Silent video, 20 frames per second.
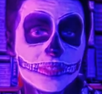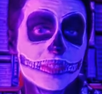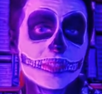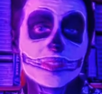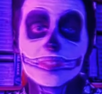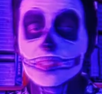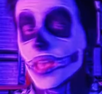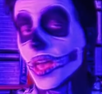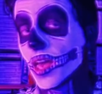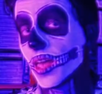
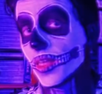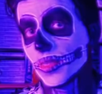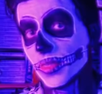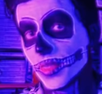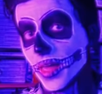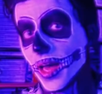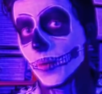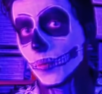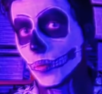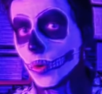as
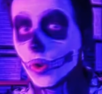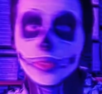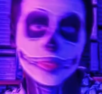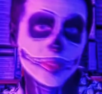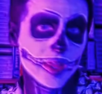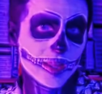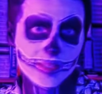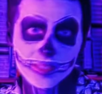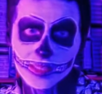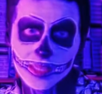that one
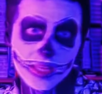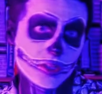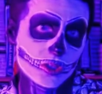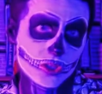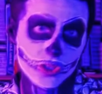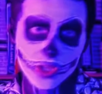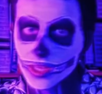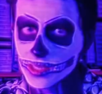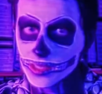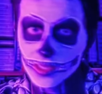that sent
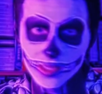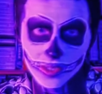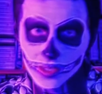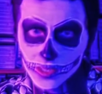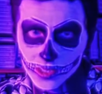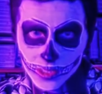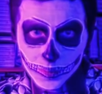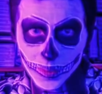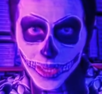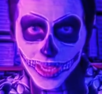Jason to
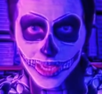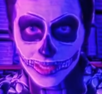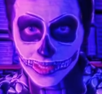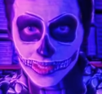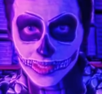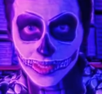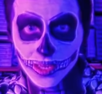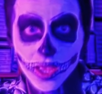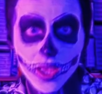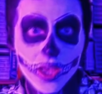
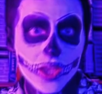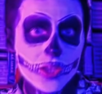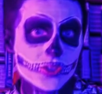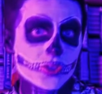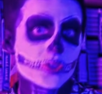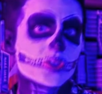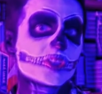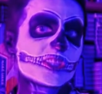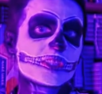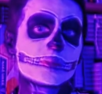space,
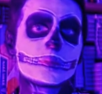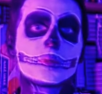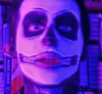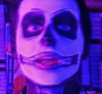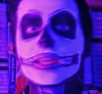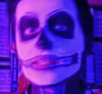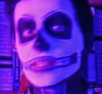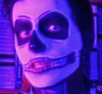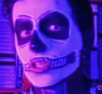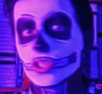so the
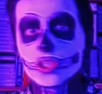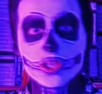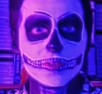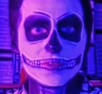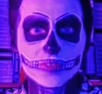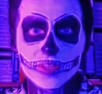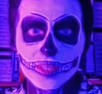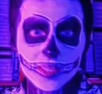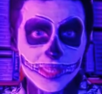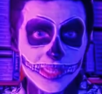surprising
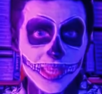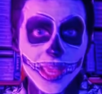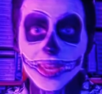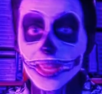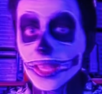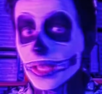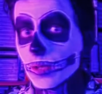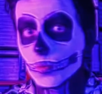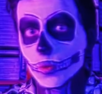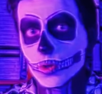shift in
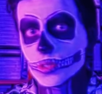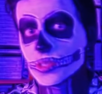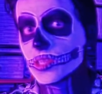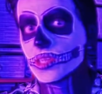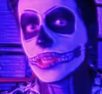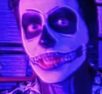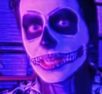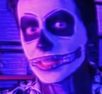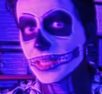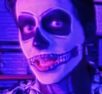setting
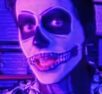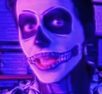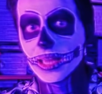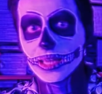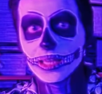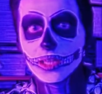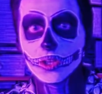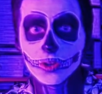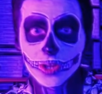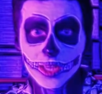wasn't
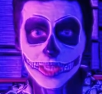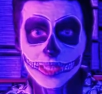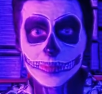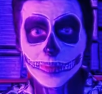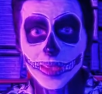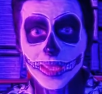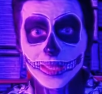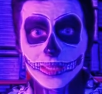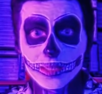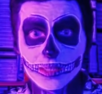entirely
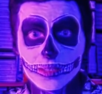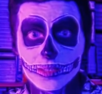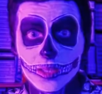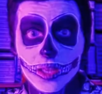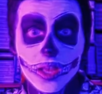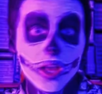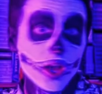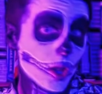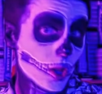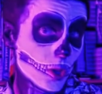unexpected,
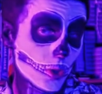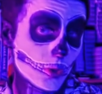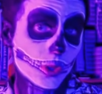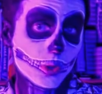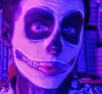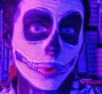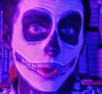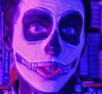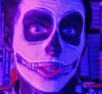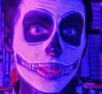although the
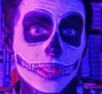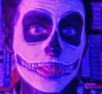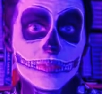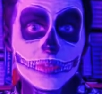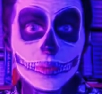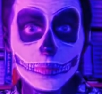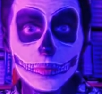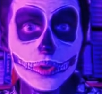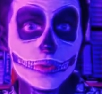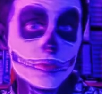quality of
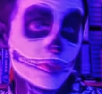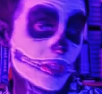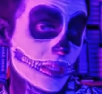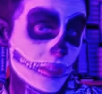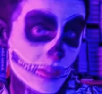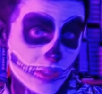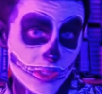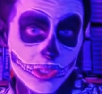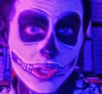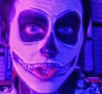the
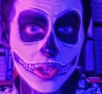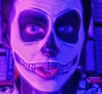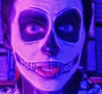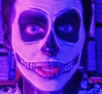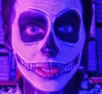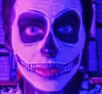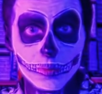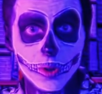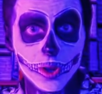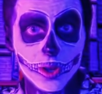movie
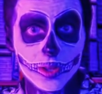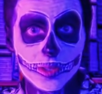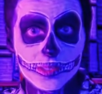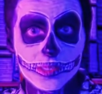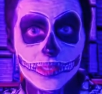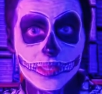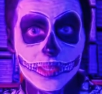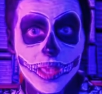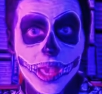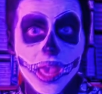certainly
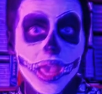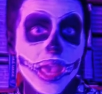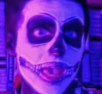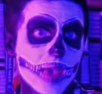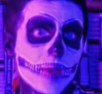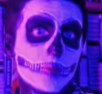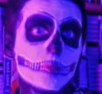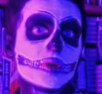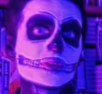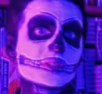was.
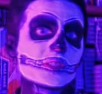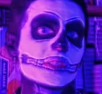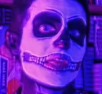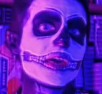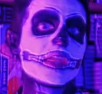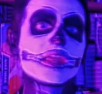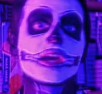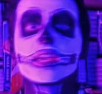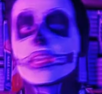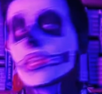It wasn't
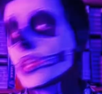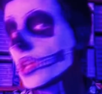that I had